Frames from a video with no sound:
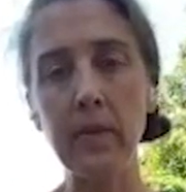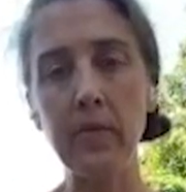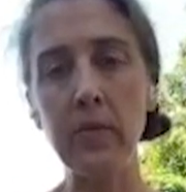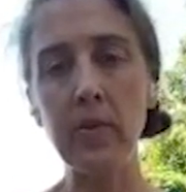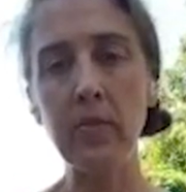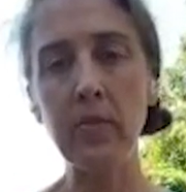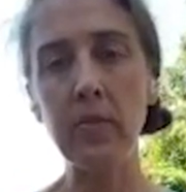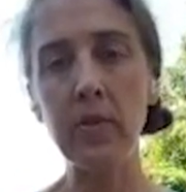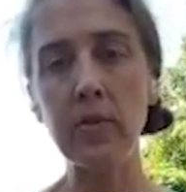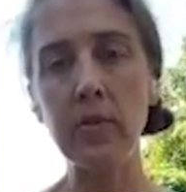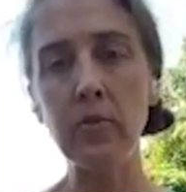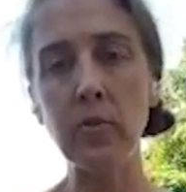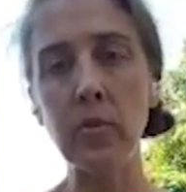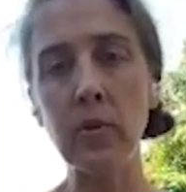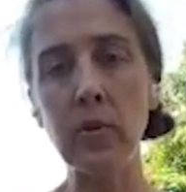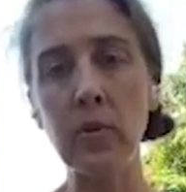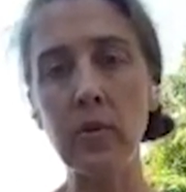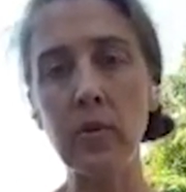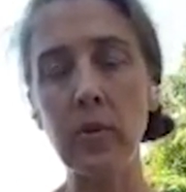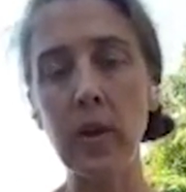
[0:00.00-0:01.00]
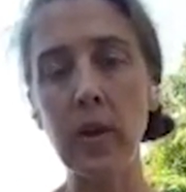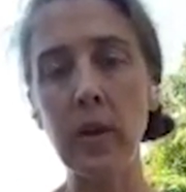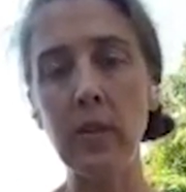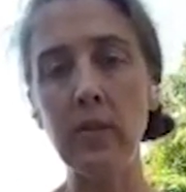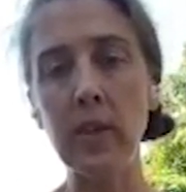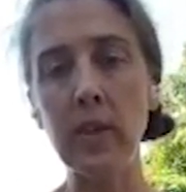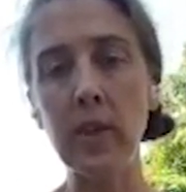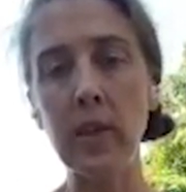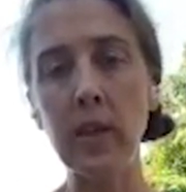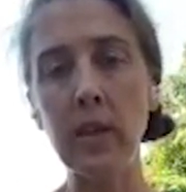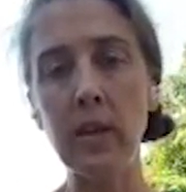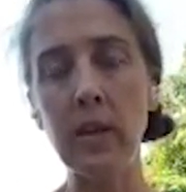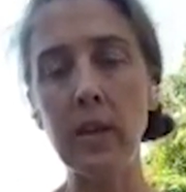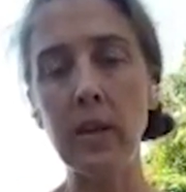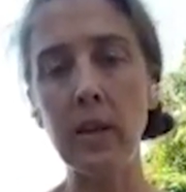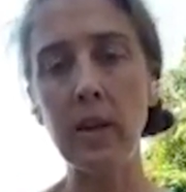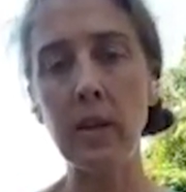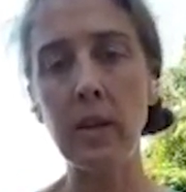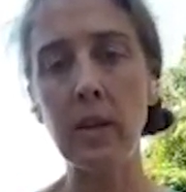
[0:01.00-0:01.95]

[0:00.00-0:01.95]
if you're visual, and then